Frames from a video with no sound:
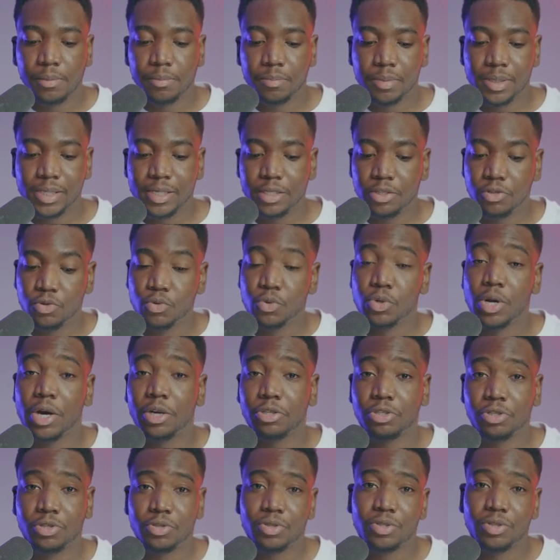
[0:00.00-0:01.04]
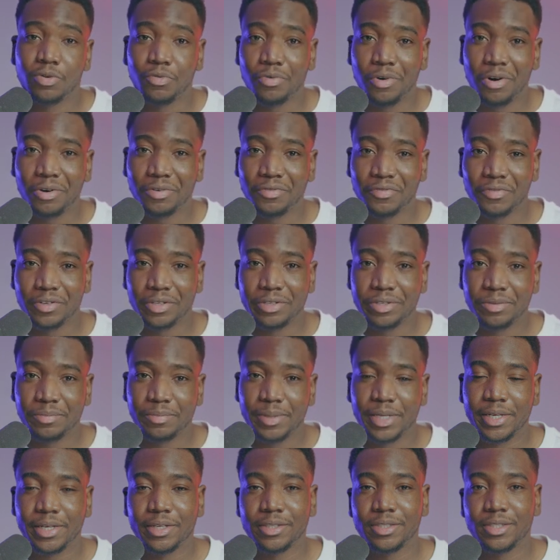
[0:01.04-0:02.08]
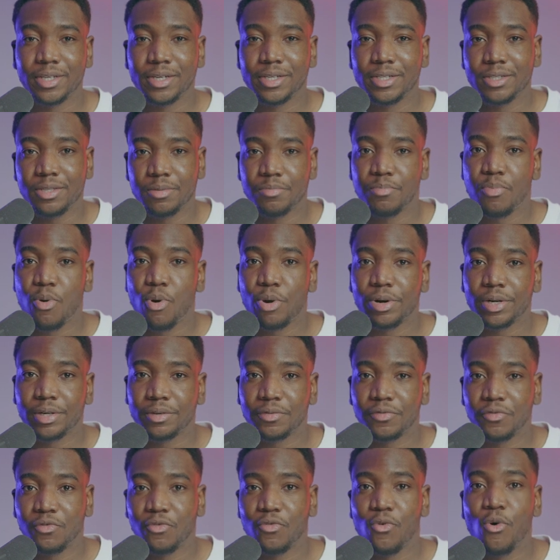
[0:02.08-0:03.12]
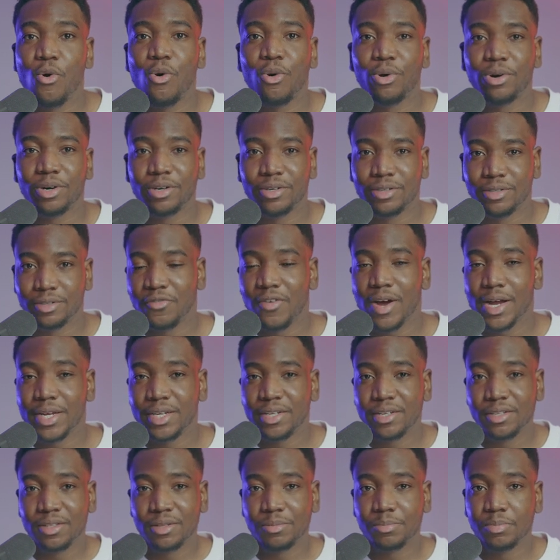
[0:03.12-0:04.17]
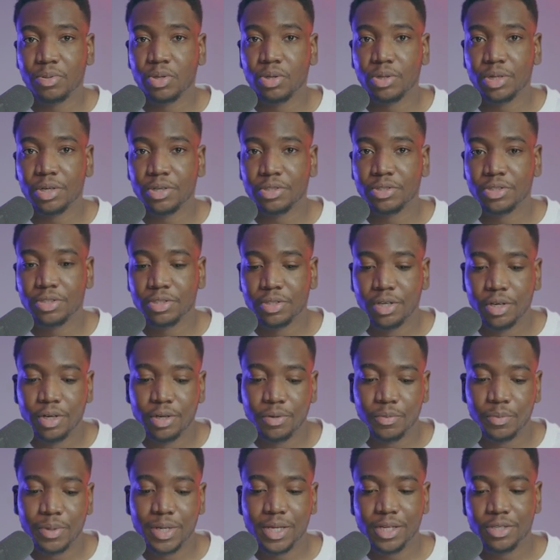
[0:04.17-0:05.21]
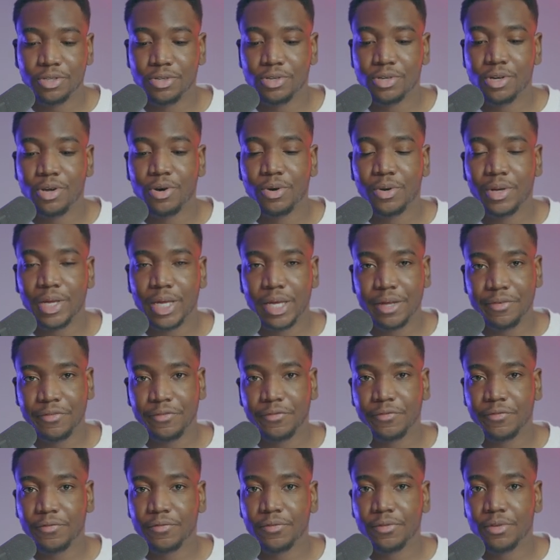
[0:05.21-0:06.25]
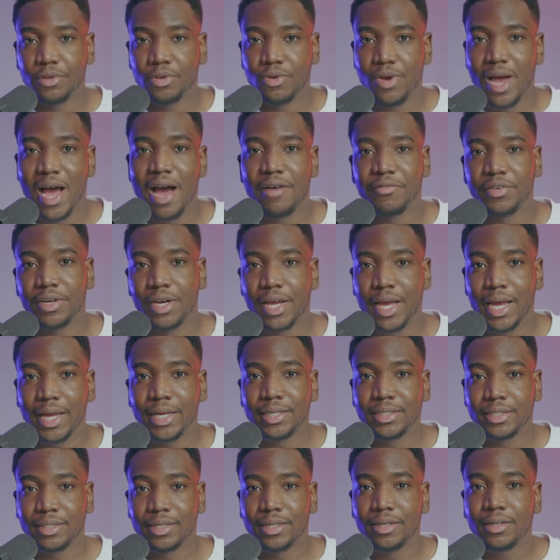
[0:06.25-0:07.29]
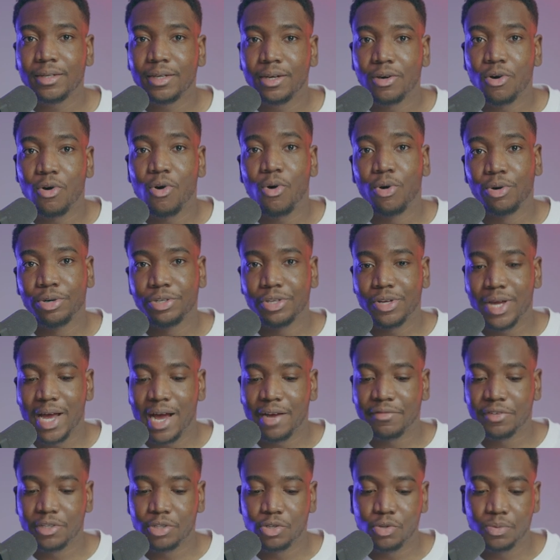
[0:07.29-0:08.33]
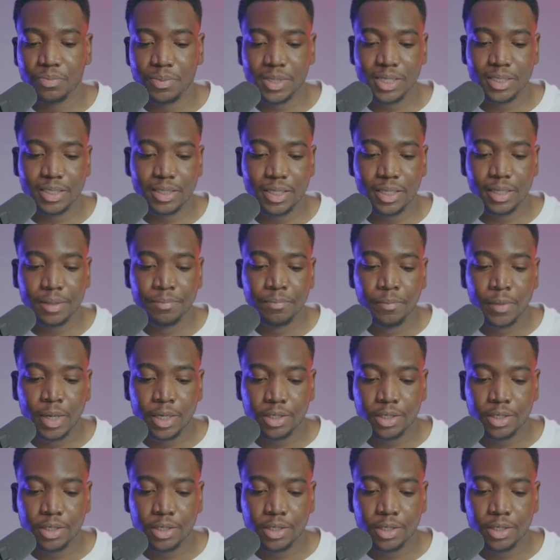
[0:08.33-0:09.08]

Please do not choose the wrong field because it is important for finding the products. We need to know if you have an ASIN or you have a UPC.